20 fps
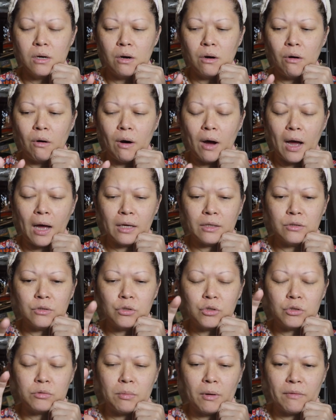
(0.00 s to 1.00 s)
or I
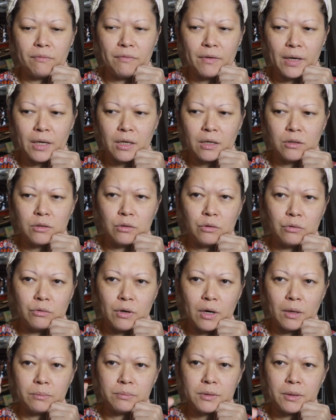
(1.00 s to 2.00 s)
use my finger to
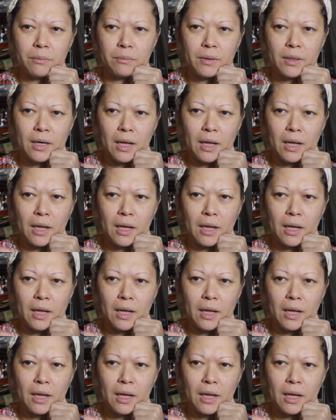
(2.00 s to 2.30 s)
grab something,